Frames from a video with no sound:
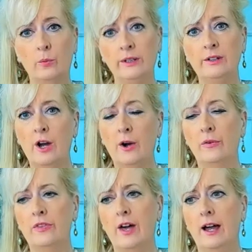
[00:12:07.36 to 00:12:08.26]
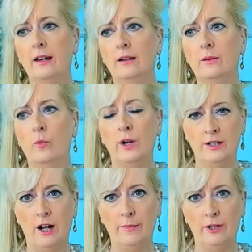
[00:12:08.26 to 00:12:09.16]
We know that one
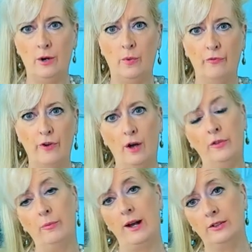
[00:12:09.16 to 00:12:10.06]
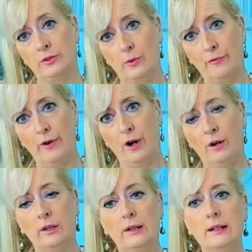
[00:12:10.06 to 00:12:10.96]
domino will fall, the rest will
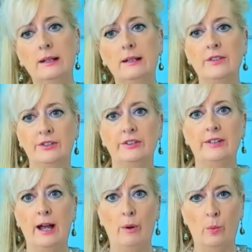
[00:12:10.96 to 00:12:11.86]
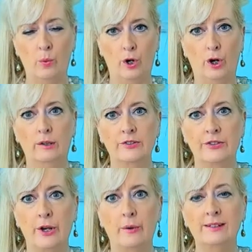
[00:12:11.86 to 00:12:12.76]
fall. This is how it works.
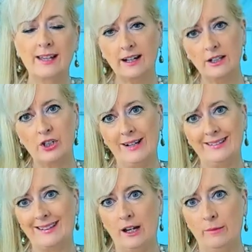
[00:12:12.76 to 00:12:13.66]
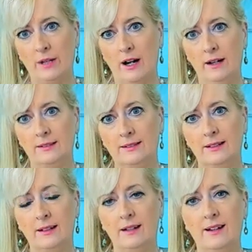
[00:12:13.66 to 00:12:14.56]
So it's like a chess game, guys.
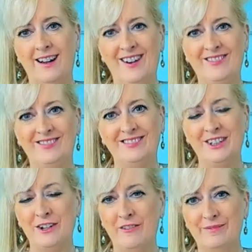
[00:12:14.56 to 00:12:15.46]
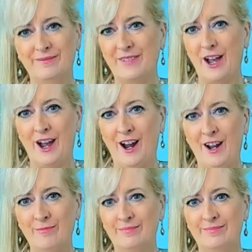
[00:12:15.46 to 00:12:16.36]
I'm
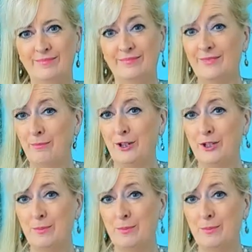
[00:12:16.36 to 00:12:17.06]
a bridge